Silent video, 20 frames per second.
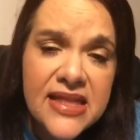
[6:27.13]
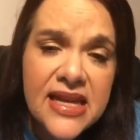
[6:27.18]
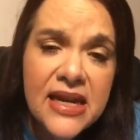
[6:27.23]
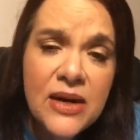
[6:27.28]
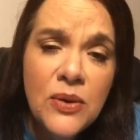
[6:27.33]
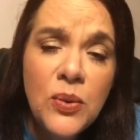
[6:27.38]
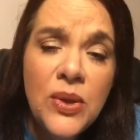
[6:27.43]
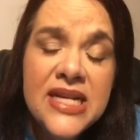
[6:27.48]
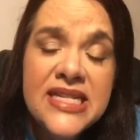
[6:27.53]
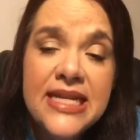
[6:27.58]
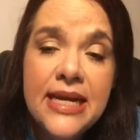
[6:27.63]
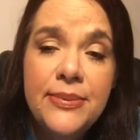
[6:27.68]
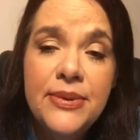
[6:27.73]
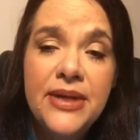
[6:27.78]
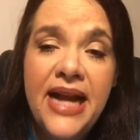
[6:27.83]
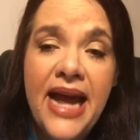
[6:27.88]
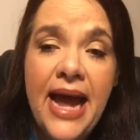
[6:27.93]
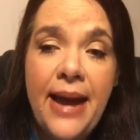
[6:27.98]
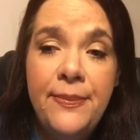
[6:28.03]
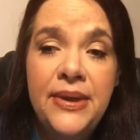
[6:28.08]
that it was
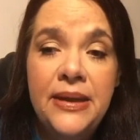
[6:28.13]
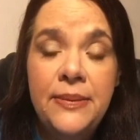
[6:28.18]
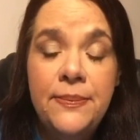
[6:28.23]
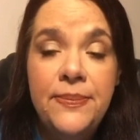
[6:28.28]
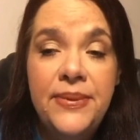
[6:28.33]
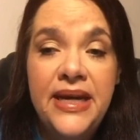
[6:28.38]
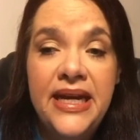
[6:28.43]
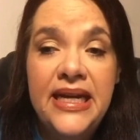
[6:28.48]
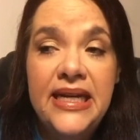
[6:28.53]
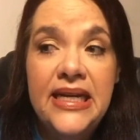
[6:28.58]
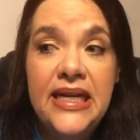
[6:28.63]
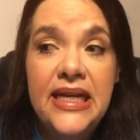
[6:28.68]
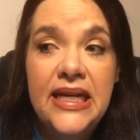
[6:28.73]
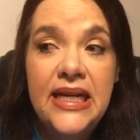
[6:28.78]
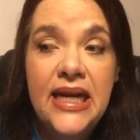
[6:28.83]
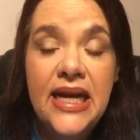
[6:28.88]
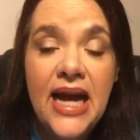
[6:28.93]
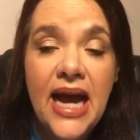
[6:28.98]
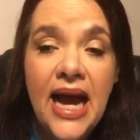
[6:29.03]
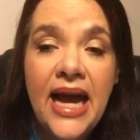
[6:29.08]
able to happen. But
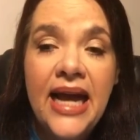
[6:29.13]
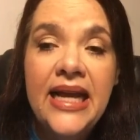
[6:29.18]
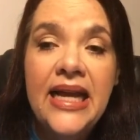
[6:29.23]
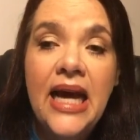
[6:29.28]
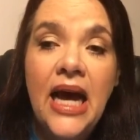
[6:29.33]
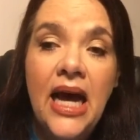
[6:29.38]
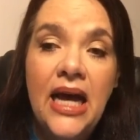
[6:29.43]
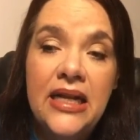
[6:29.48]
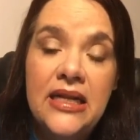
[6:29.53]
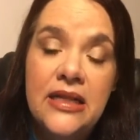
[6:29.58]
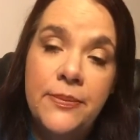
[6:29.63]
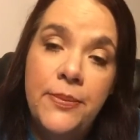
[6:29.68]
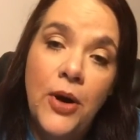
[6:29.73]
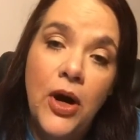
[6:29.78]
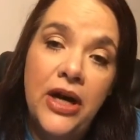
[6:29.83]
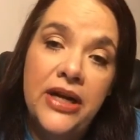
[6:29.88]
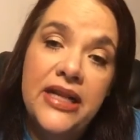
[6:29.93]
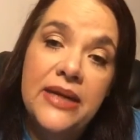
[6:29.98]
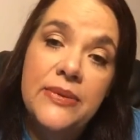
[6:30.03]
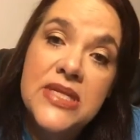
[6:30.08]
I got the
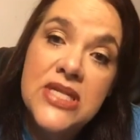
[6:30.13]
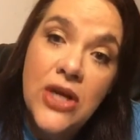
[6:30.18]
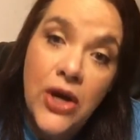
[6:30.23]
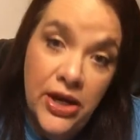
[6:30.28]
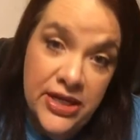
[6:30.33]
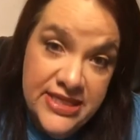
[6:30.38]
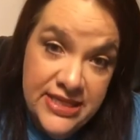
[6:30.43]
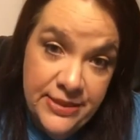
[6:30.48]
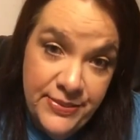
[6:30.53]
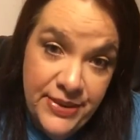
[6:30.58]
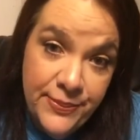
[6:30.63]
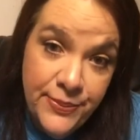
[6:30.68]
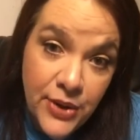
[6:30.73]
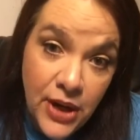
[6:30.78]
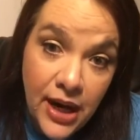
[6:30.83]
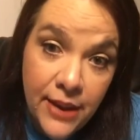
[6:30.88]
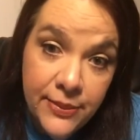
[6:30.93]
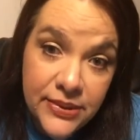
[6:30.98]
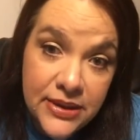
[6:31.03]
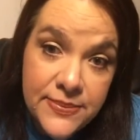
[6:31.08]
part that was causing me
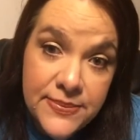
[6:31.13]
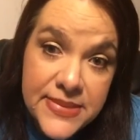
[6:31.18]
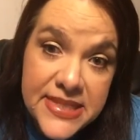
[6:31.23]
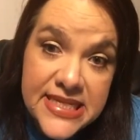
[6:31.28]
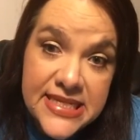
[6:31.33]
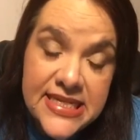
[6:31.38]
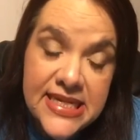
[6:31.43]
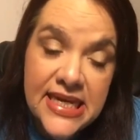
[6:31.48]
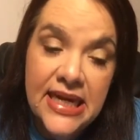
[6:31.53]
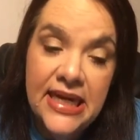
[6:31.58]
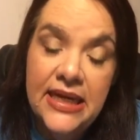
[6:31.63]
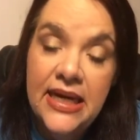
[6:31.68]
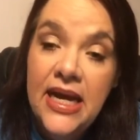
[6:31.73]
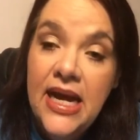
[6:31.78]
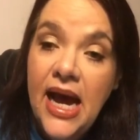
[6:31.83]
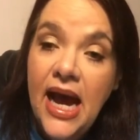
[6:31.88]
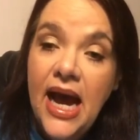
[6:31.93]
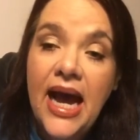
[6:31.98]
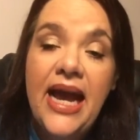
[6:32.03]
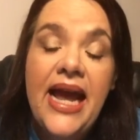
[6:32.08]
problems done.
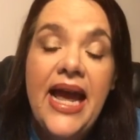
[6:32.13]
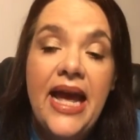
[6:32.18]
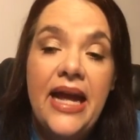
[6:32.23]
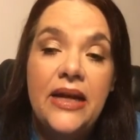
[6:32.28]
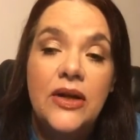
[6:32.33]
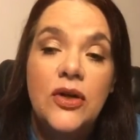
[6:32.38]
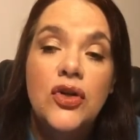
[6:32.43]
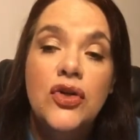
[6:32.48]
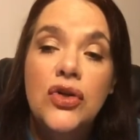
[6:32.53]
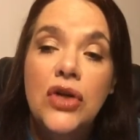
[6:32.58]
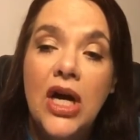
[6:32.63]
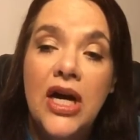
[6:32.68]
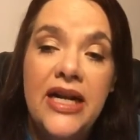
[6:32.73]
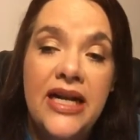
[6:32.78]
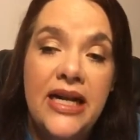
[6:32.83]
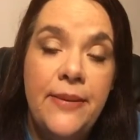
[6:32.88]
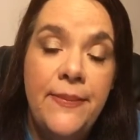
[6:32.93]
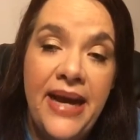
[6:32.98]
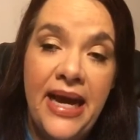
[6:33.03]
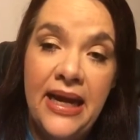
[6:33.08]
I had
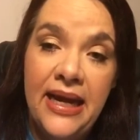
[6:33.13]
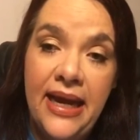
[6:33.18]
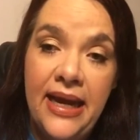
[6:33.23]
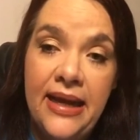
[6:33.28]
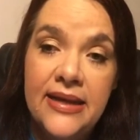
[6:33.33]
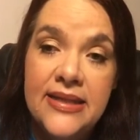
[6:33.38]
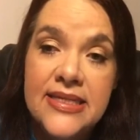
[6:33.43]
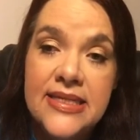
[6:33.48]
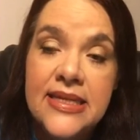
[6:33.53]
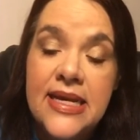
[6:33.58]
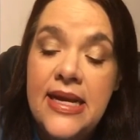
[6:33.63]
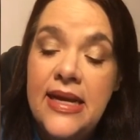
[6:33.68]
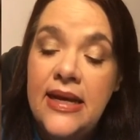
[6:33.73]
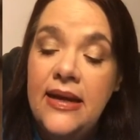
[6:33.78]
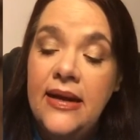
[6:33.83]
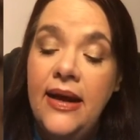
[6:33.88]
chronic backaches.